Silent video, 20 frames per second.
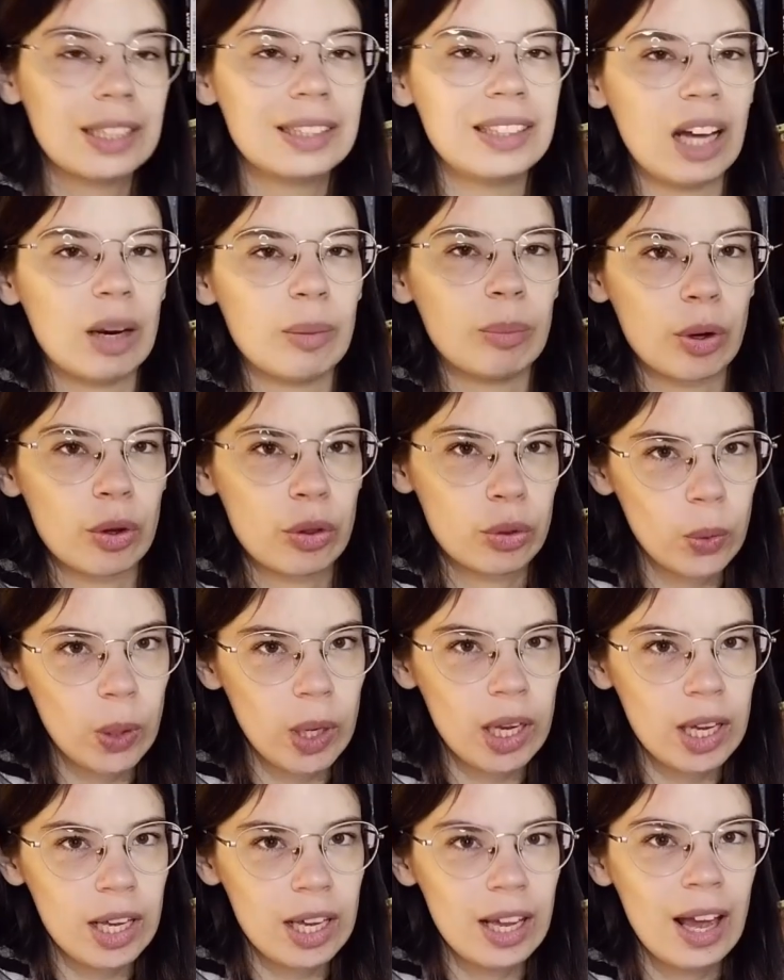Number
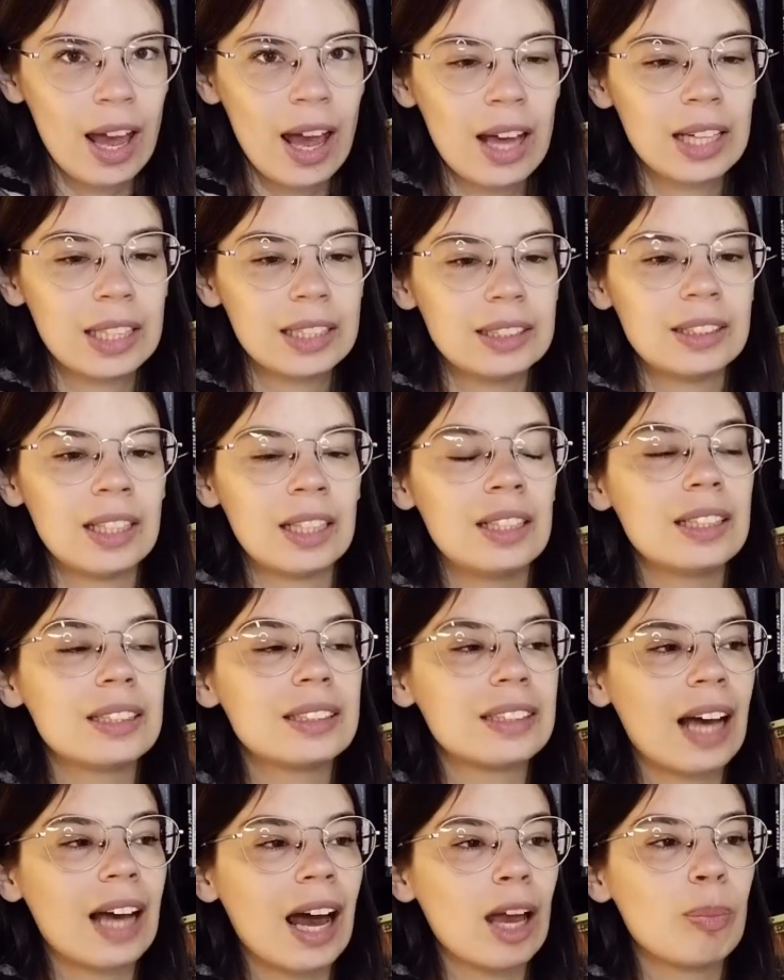3, the
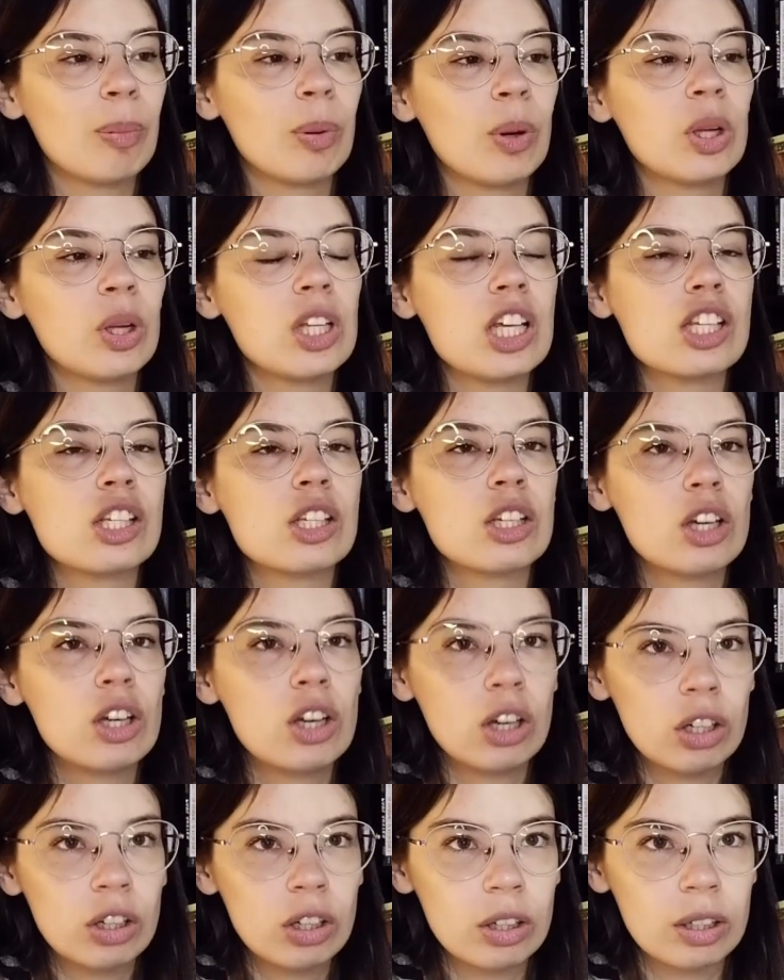disciple is
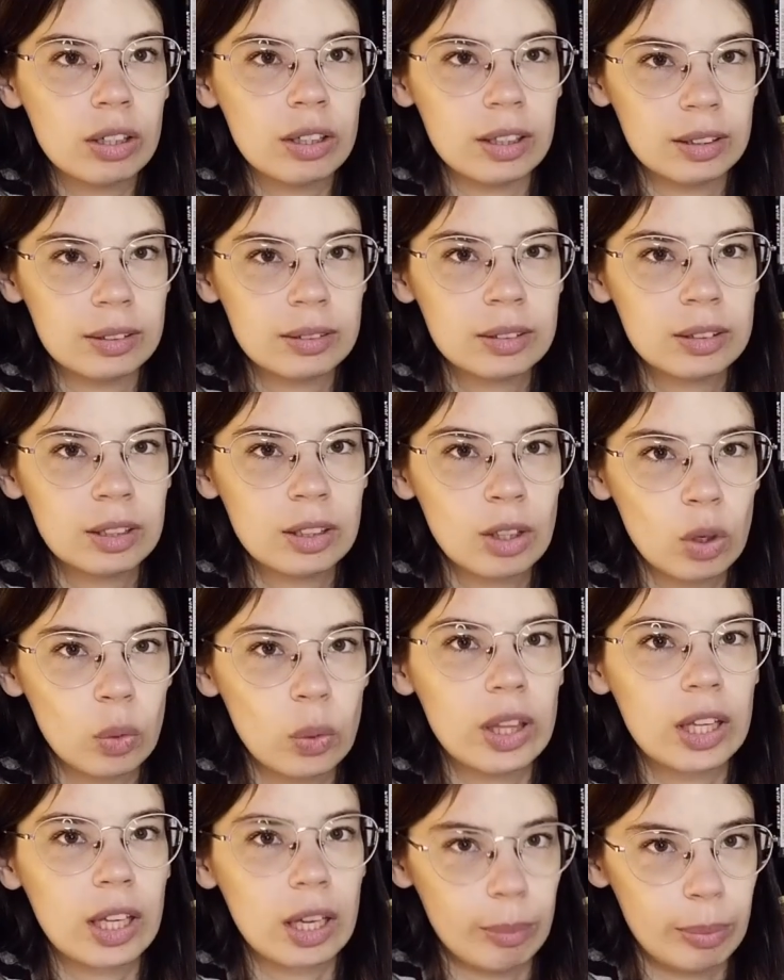good
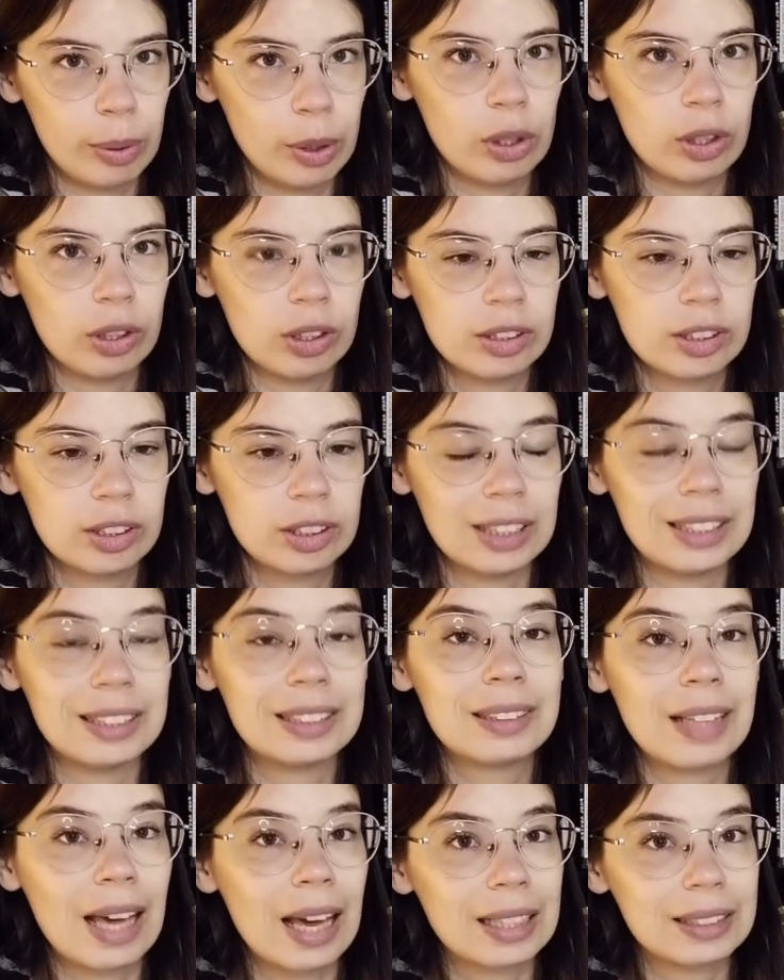with computers,
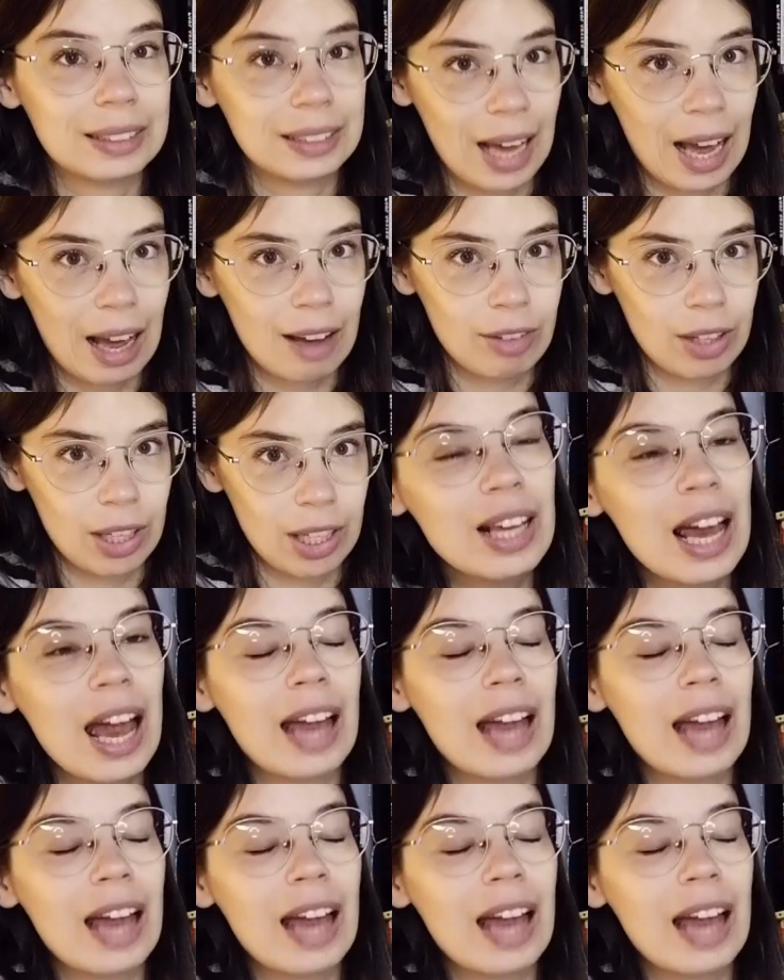is tech savvy.